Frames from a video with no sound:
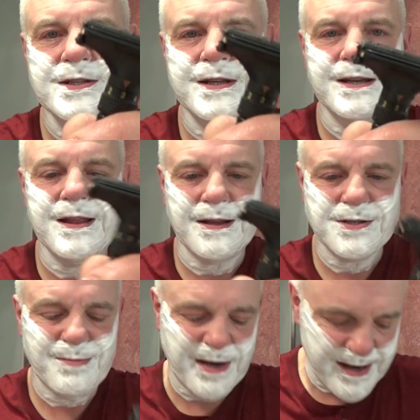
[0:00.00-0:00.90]
just tighten
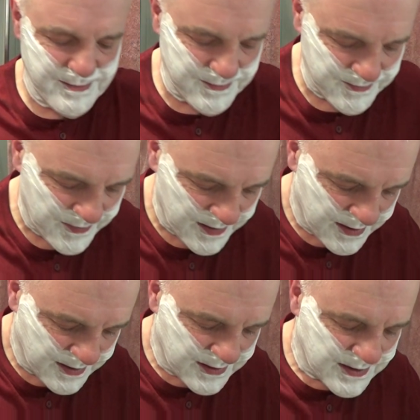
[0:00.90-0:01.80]
things up again.
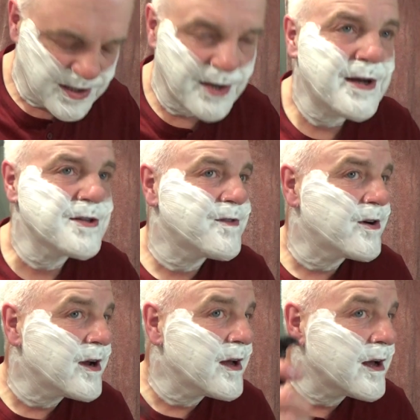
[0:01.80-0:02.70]
See how it is
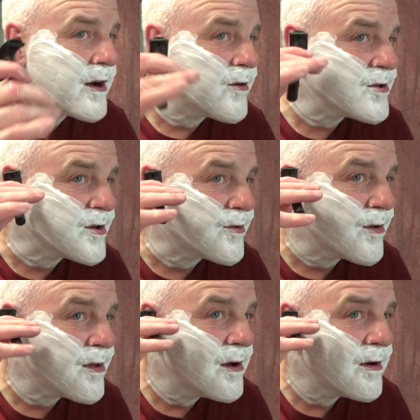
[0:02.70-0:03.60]
for across the
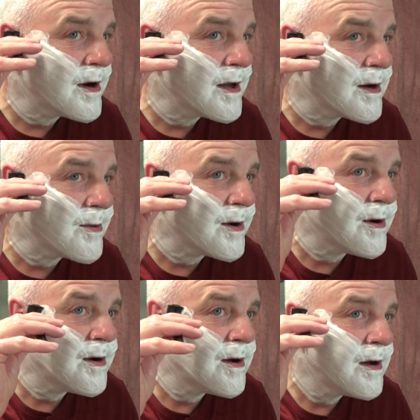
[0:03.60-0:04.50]
growth. Right, here we go.